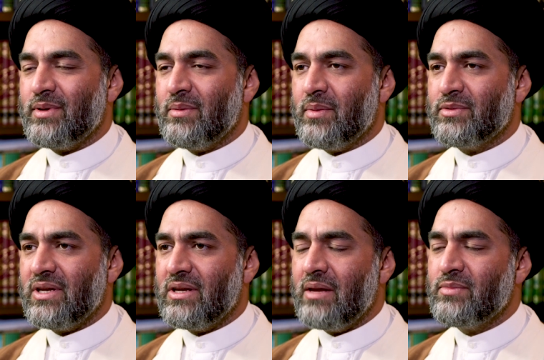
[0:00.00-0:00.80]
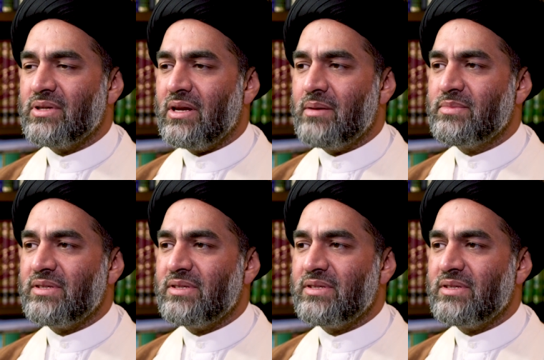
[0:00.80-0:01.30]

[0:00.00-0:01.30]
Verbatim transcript: Imam Hussein alayhi salam.